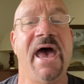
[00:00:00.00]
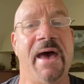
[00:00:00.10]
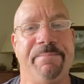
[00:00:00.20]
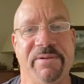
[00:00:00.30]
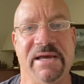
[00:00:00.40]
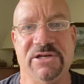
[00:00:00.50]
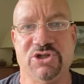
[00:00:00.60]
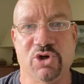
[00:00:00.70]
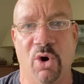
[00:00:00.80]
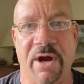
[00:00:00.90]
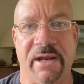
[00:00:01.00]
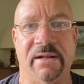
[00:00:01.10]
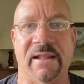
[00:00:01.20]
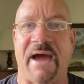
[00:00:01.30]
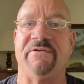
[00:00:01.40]
And please join
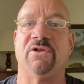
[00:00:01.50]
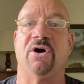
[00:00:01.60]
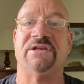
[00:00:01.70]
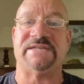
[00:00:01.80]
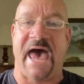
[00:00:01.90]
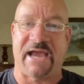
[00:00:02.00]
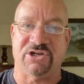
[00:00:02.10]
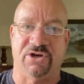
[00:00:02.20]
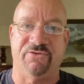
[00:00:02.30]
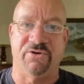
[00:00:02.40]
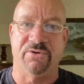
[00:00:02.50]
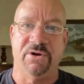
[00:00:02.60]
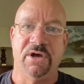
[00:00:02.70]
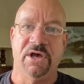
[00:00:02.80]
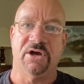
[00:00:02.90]
Larry Lawton's action crew,
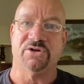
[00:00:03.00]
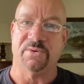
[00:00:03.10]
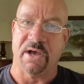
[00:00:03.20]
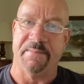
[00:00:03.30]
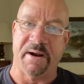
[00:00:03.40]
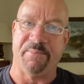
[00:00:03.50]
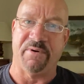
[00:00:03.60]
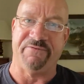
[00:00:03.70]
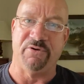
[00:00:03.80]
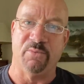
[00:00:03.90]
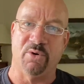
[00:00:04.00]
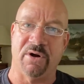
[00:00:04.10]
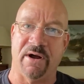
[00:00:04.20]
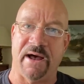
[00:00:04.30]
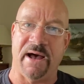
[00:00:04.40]
because we're coming up with a few
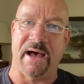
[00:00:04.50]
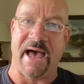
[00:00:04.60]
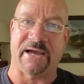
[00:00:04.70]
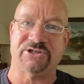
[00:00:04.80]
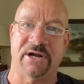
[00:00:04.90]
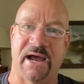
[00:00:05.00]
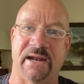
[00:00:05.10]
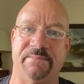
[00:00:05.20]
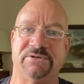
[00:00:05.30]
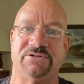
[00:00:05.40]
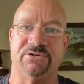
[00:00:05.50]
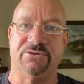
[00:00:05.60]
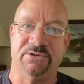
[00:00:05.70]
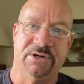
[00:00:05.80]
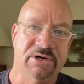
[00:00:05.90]
more action items
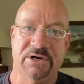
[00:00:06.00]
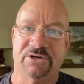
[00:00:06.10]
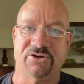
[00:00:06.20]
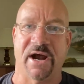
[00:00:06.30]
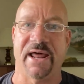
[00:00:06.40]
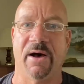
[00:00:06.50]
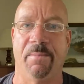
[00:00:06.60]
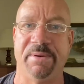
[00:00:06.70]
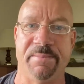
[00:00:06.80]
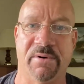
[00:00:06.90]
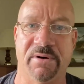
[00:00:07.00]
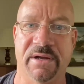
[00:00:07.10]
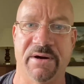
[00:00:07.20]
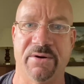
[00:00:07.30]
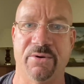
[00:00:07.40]
to try to help people
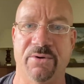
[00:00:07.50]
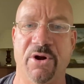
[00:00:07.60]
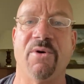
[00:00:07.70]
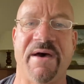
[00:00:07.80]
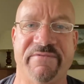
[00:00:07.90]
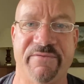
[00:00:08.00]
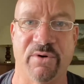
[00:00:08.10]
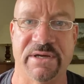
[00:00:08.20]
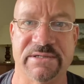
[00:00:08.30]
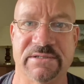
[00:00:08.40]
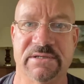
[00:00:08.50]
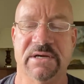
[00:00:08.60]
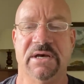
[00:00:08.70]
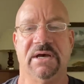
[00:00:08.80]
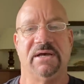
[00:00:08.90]
here who don't have a voice.
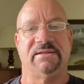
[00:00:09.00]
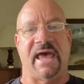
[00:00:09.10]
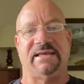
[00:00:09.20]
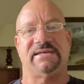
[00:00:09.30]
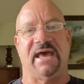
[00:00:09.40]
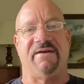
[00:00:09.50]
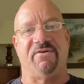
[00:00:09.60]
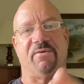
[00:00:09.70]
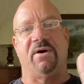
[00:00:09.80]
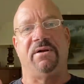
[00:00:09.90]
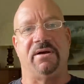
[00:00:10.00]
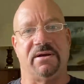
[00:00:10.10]
Thanks again, everyone.